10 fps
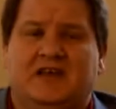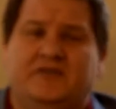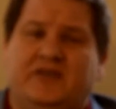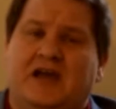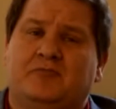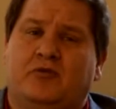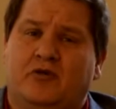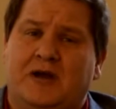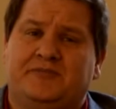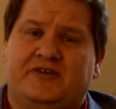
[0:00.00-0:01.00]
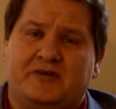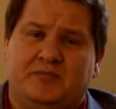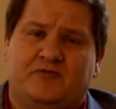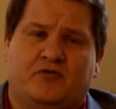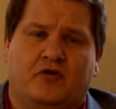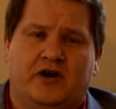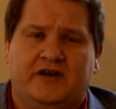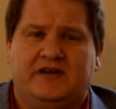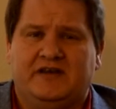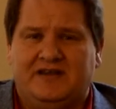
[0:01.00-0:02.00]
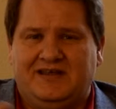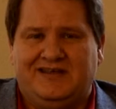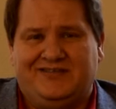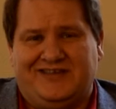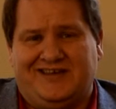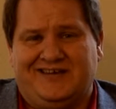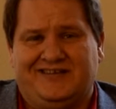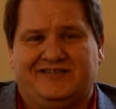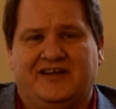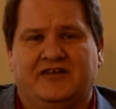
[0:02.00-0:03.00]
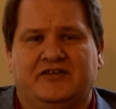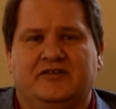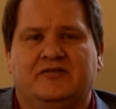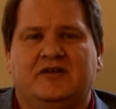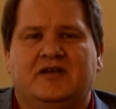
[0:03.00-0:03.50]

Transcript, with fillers: If you have poor appetite before it, then it's not new.